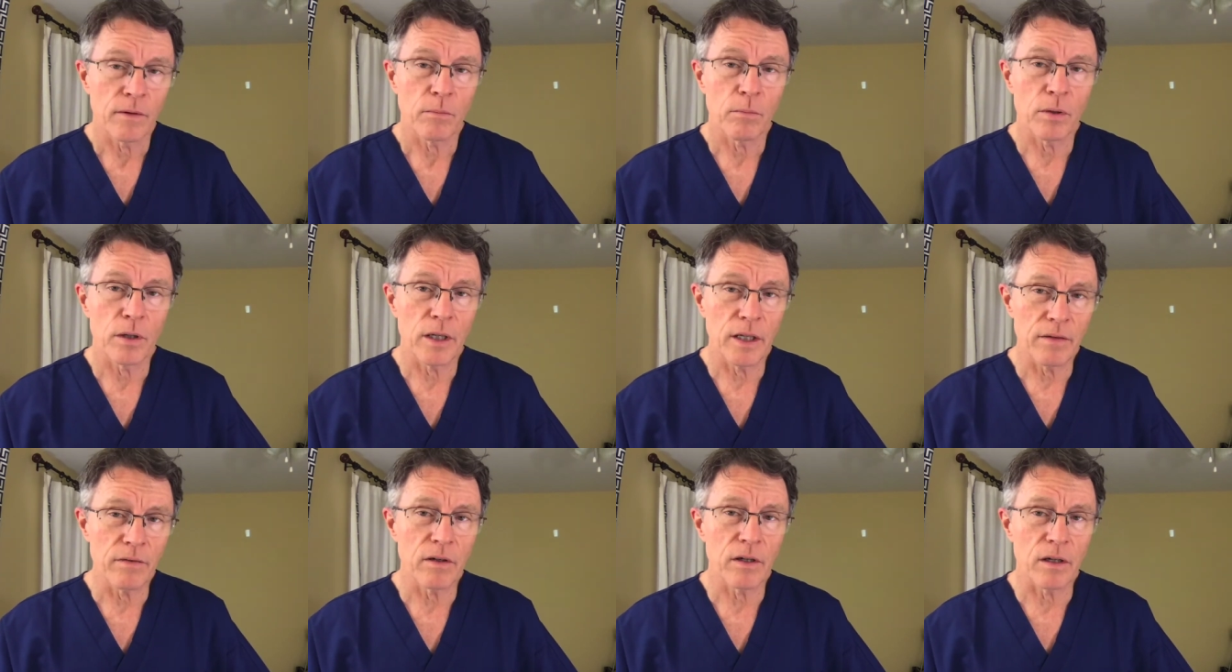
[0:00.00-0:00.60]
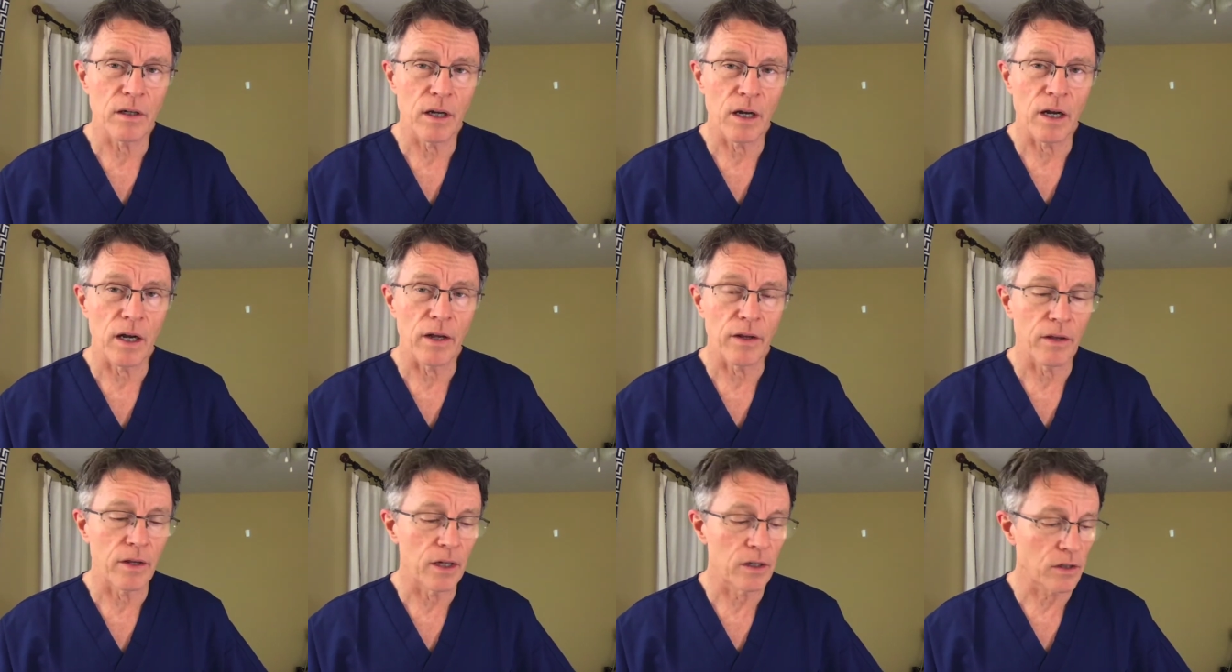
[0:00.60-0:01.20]
believe it or
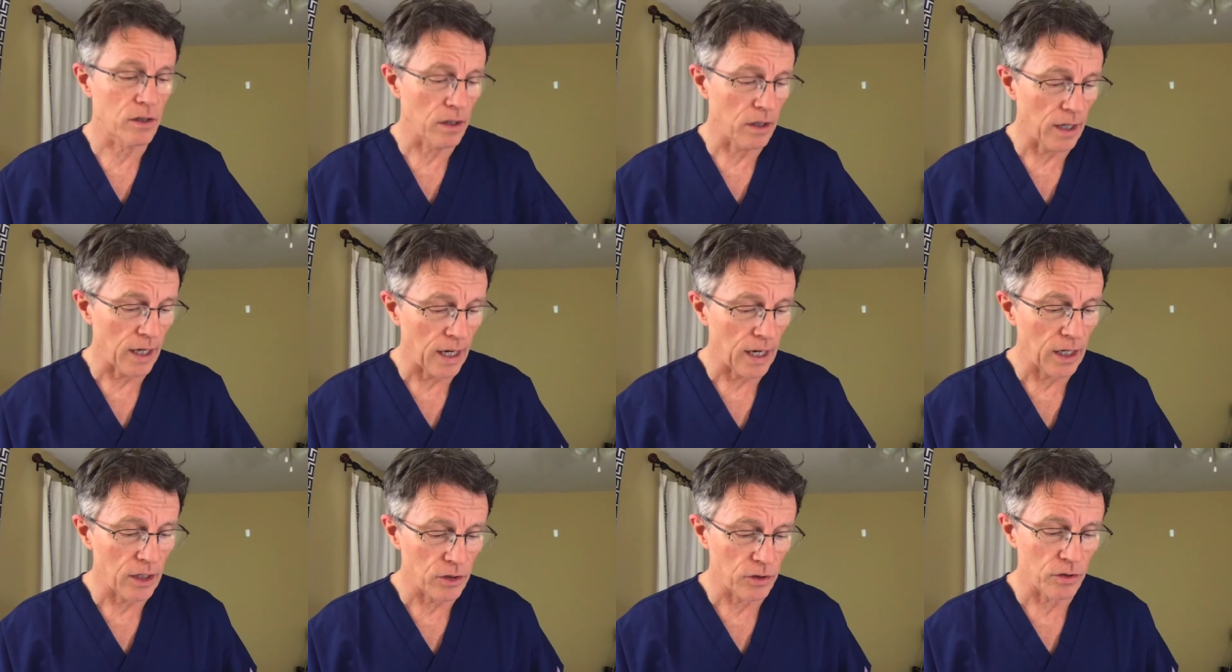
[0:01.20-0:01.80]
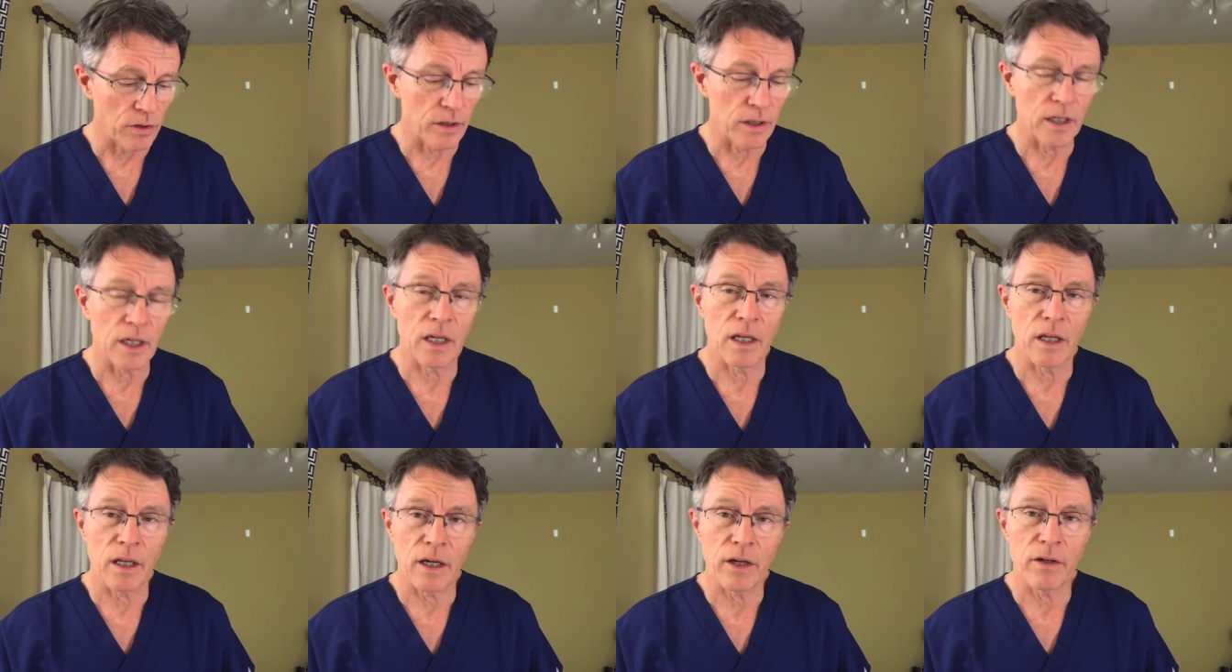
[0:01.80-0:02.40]
not, there's actually a
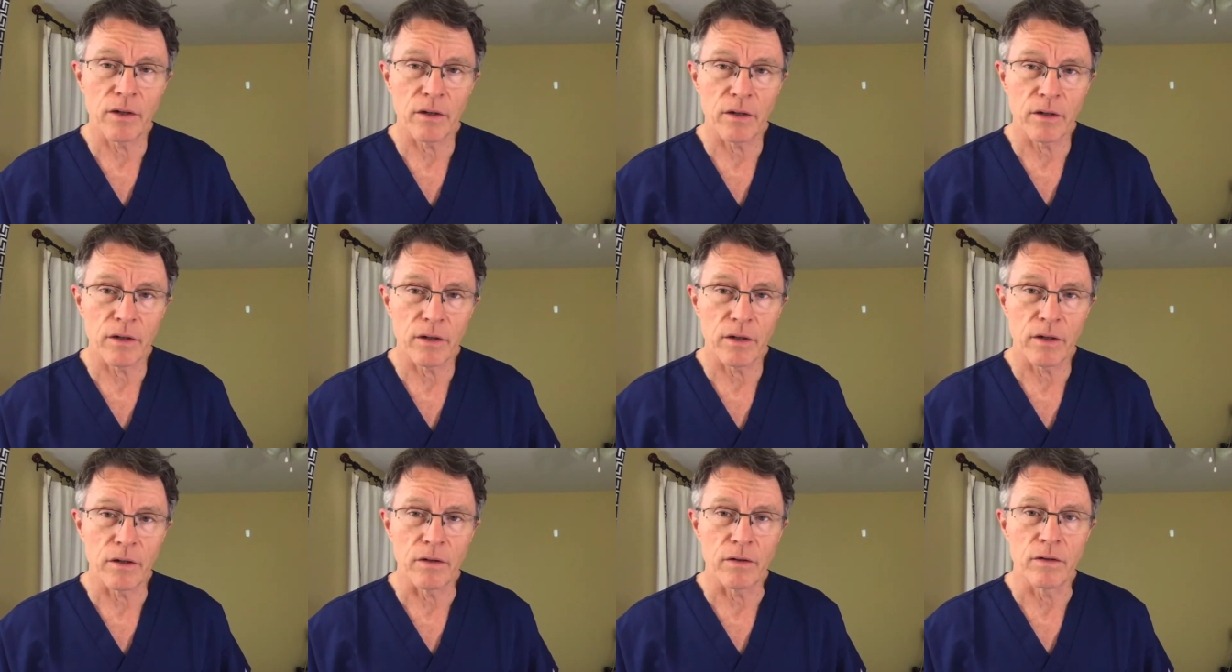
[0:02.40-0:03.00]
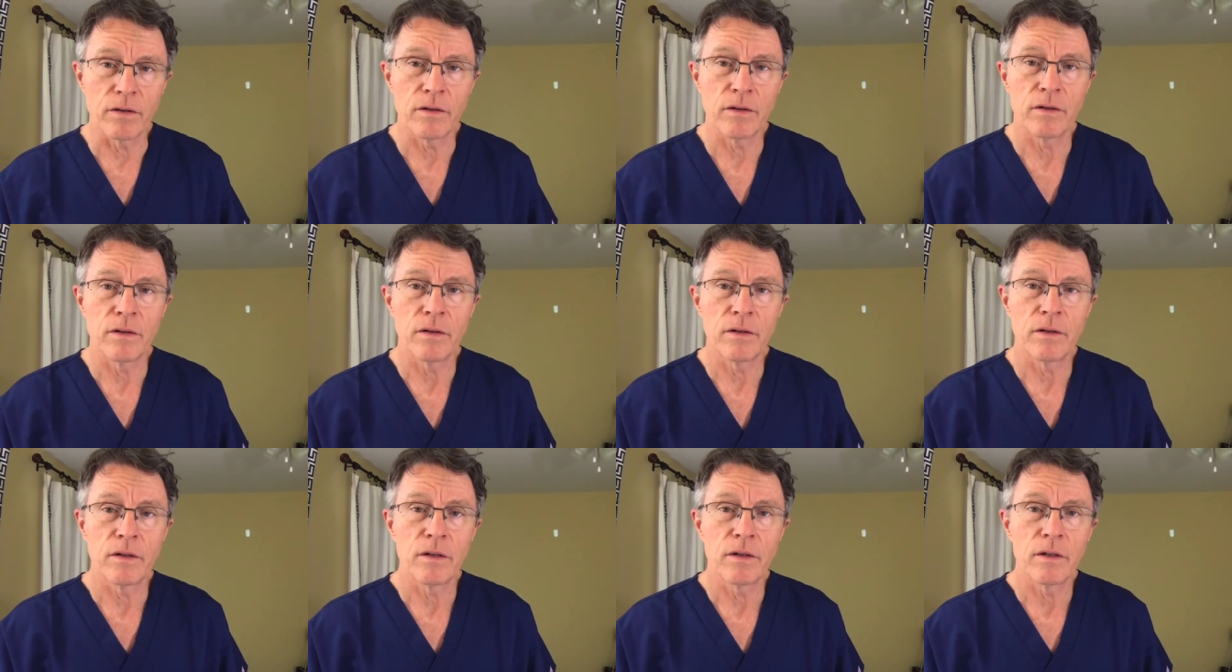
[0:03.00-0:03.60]
lot you can do
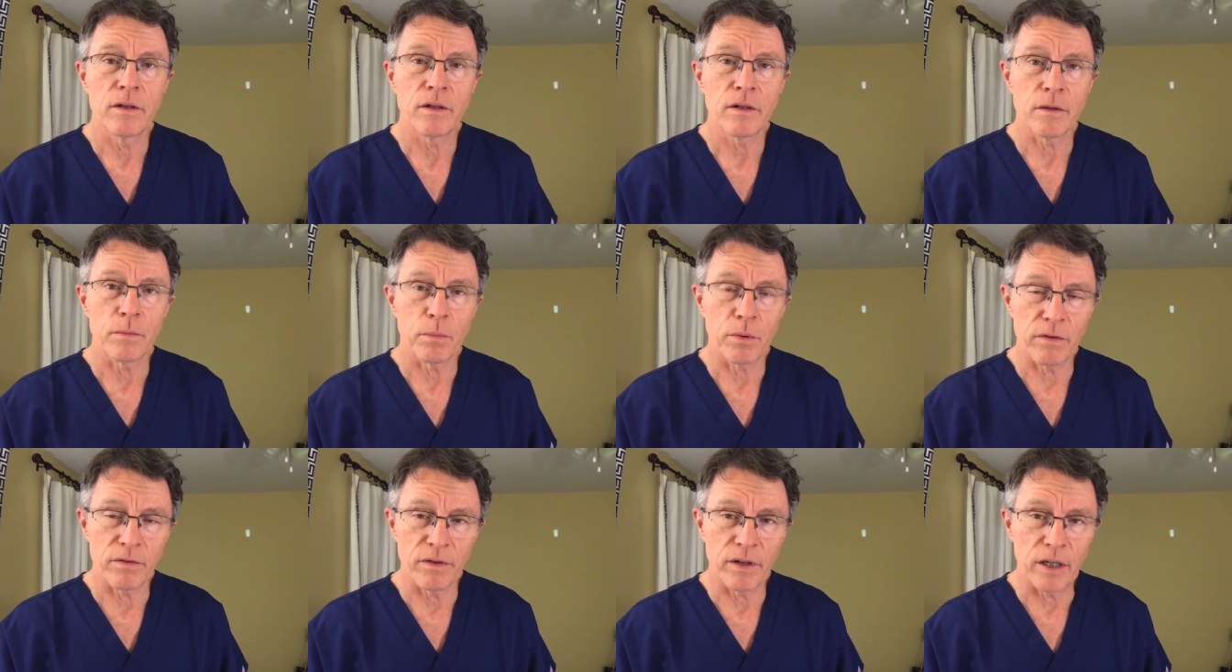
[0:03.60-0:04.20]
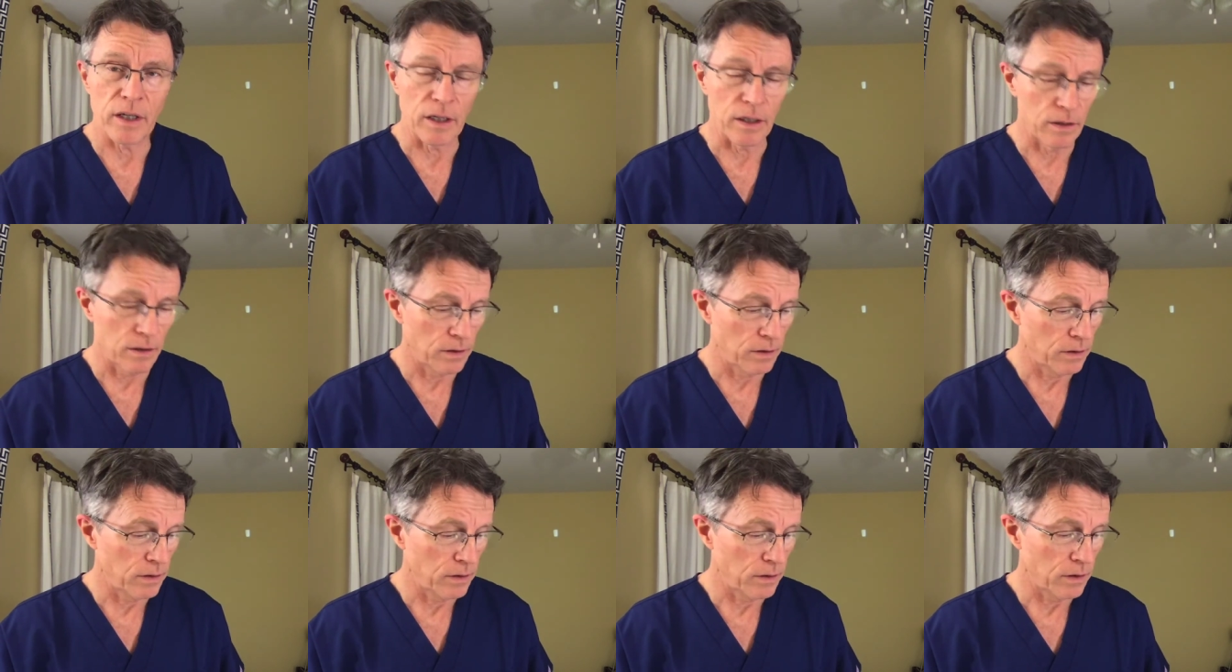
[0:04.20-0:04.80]
to prevent
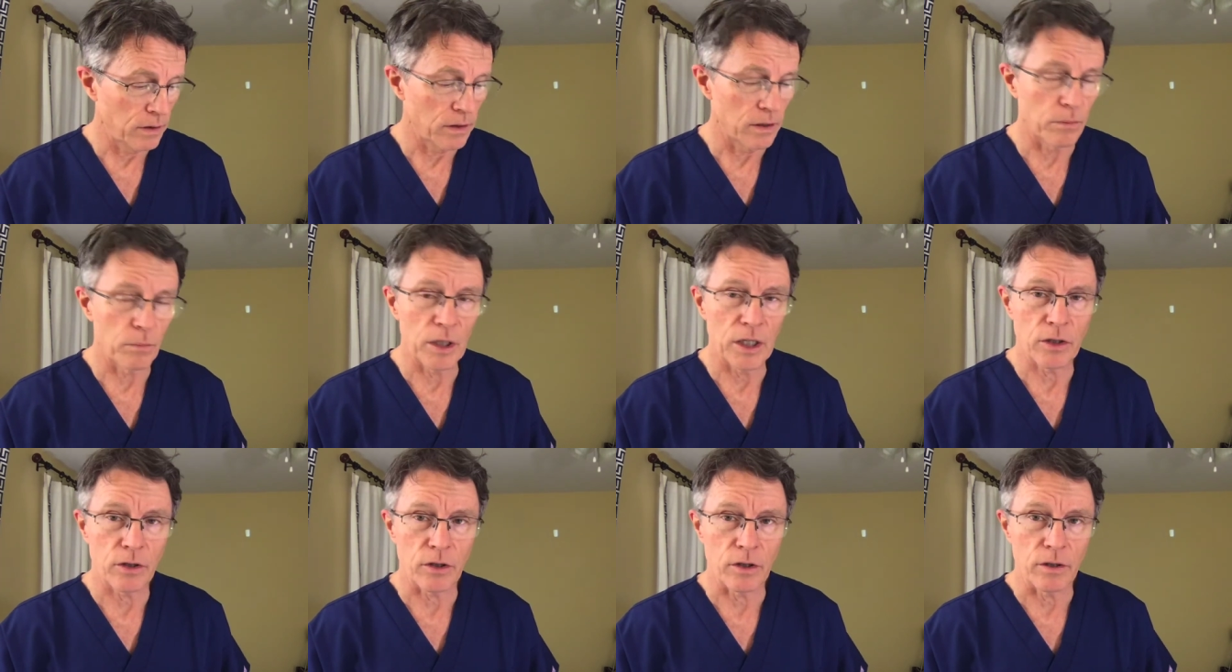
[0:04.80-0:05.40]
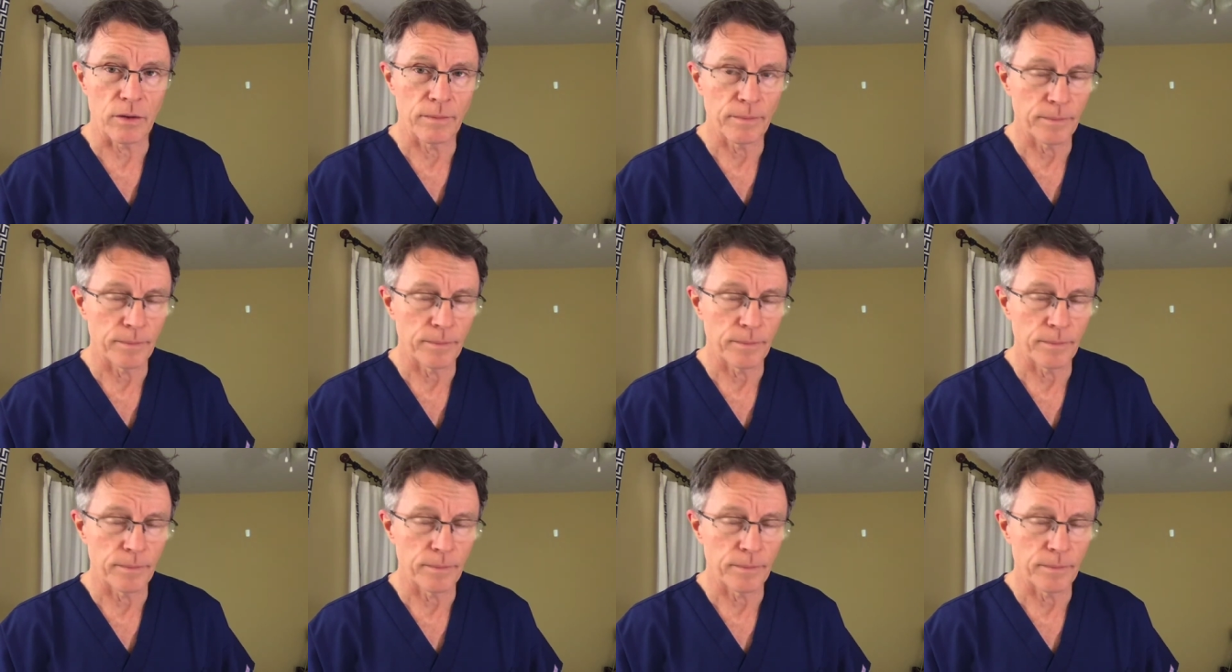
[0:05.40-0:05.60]
dementia.